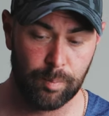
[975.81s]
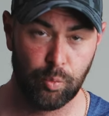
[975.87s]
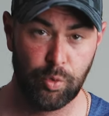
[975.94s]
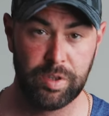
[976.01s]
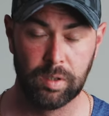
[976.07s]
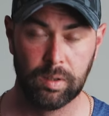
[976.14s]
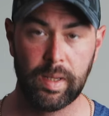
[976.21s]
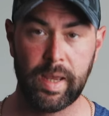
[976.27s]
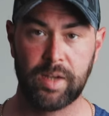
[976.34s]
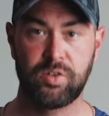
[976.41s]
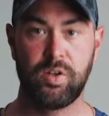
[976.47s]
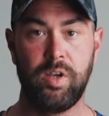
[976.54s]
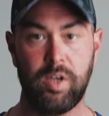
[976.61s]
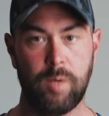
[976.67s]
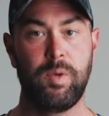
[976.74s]
with your
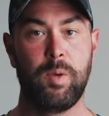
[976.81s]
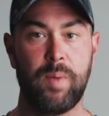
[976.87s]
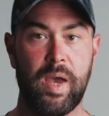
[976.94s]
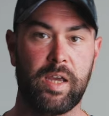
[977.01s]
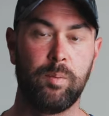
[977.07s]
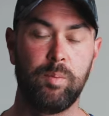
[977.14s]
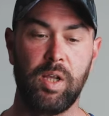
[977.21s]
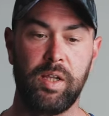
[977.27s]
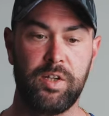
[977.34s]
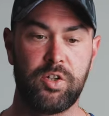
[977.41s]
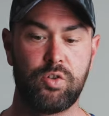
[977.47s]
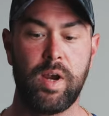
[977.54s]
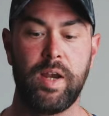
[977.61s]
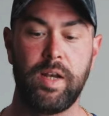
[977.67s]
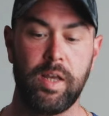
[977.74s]
legs, so you keep your back completely
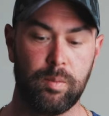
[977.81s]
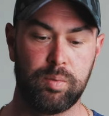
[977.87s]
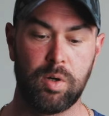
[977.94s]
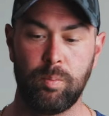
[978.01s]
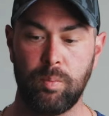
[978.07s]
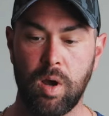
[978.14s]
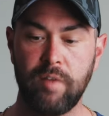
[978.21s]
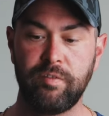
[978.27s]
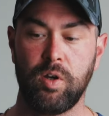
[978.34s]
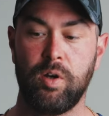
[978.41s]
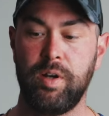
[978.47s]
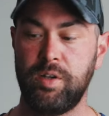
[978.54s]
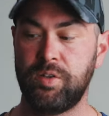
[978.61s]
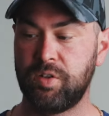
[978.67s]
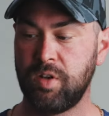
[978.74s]
straight. Now the problem I've
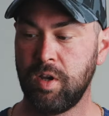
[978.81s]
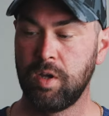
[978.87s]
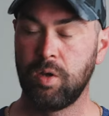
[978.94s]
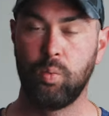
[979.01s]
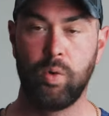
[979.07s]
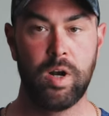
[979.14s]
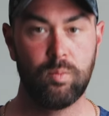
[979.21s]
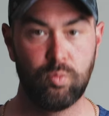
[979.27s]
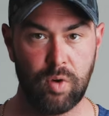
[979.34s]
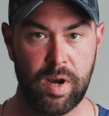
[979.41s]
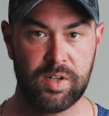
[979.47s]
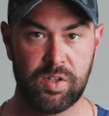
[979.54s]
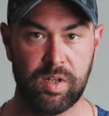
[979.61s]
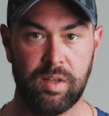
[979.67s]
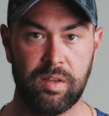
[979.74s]
got is, when I'm
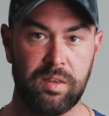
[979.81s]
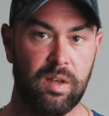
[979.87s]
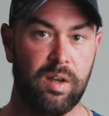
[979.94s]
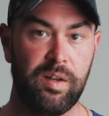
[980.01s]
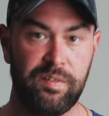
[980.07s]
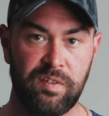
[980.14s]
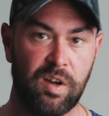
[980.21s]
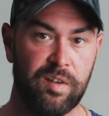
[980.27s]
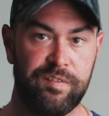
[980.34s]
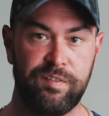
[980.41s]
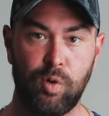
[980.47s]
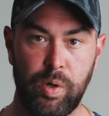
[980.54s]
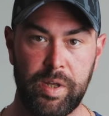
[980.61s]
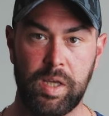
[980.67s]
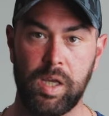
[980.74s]
resting 35,
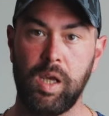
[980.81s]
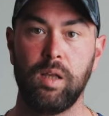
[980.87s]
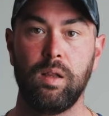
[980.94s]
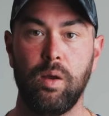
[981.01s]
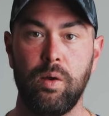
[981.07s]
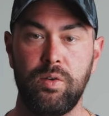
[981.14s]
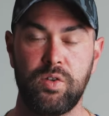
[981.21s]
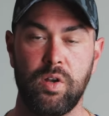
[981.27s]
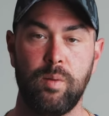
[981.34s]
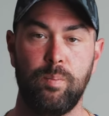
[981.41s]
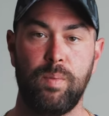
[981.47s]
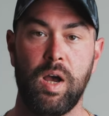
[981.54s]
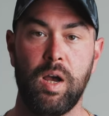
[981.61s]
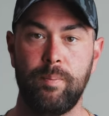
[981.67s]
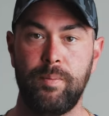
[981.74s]
40 kilos on a
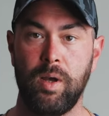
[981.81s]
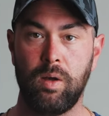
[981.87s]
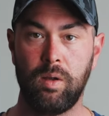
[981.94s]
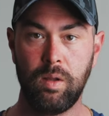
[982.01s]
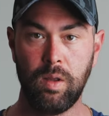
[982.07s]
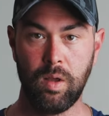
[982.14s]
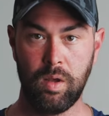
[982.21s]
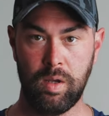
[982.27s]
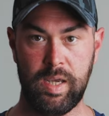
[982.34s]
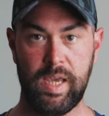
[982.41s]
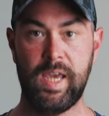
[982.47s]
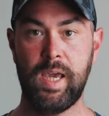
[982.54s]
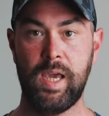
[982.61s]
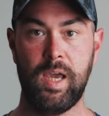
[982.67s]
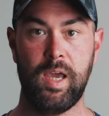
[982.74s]
barbell
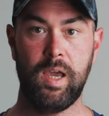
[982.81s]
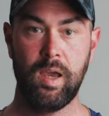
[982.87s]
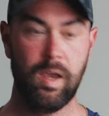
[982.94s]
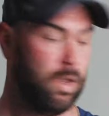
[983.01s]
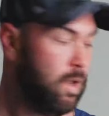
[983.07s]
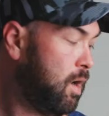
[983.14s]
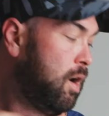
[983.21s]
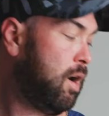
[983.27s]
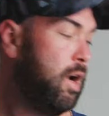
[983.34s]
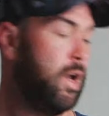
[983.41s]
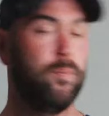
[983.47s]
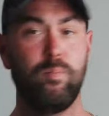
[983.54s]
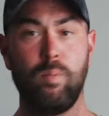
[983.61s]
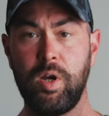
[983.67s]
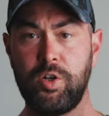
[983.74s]
here,
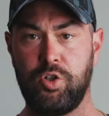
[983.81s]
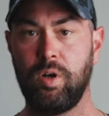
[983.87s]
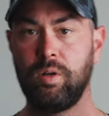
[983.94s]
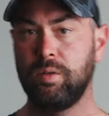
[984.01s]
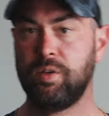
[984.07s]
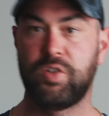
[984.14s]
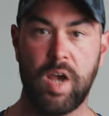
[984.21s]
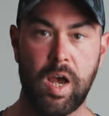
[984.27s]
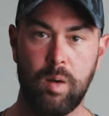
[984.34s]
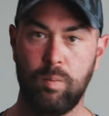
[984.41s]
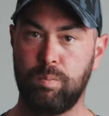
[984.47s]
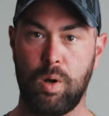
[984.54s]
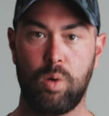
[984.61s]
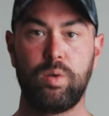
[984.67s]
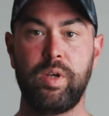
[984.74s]
my shoulders
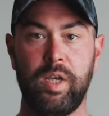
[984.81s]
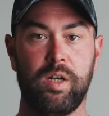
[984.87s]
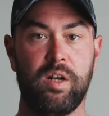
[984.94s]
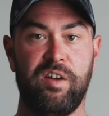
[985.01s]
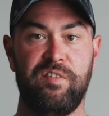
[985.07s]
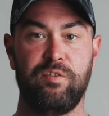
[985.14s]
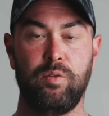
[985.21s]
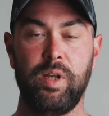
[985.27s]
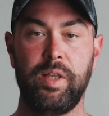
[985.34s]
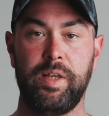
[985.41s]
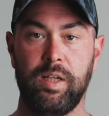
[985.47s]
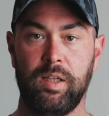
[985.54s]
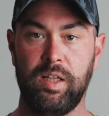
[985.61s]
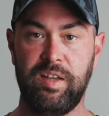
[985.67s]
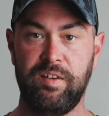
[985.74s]
aren't bulky enough really
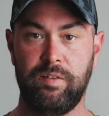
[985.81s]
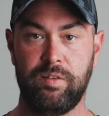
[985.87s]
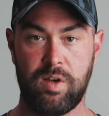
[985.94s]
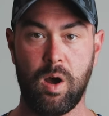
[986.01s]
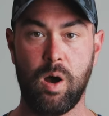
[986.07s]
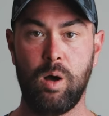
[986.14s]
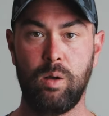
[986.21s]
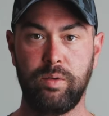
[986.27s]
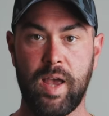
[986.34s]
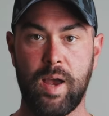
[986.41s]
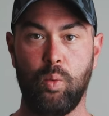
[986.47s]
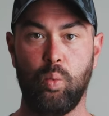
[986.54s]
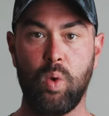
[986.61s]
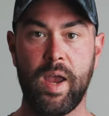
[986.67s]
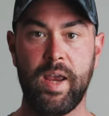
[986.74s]
to hold
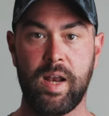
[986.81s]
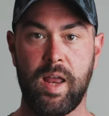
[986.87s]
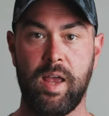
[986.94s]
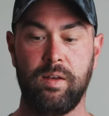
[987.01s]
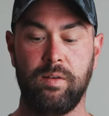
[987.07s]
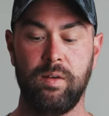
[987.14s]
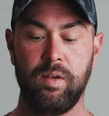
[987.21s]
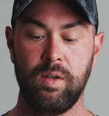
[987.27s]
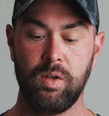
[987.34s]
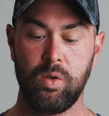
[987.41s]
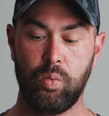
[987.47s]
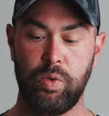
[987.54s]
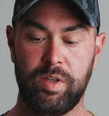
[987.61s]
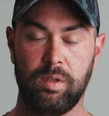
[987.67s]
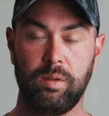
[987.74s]
that weight and
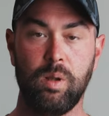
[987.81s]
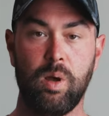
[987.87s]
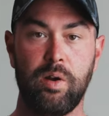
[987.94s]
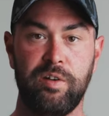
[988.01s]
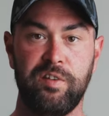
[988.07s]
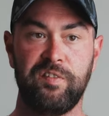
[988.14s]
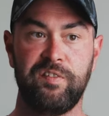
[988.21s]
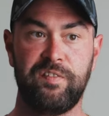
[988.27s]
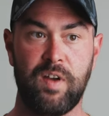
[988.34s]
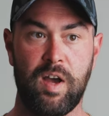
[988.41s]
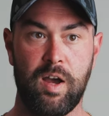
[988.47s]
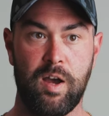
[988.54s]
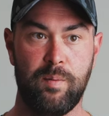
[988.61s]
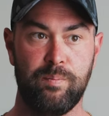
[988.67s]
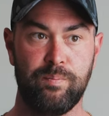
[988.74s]
with a lot
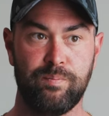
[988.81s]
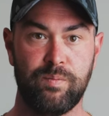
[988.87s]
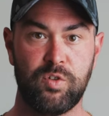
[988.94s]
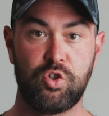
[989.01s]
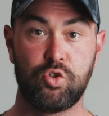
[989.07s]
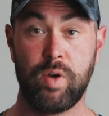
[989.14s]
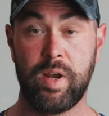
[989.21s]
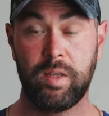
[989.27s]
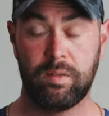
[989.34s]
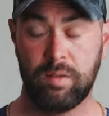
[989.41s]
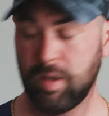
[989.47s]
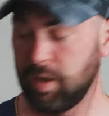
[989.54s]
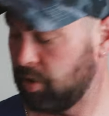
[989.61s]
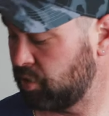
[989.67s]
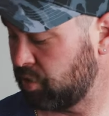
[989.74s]
of
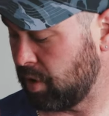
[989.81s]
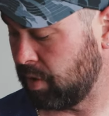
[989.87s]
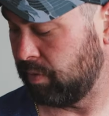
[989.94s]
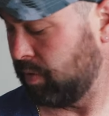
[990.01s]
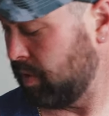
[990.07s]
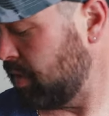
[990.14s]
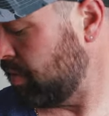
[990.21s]
strength. So,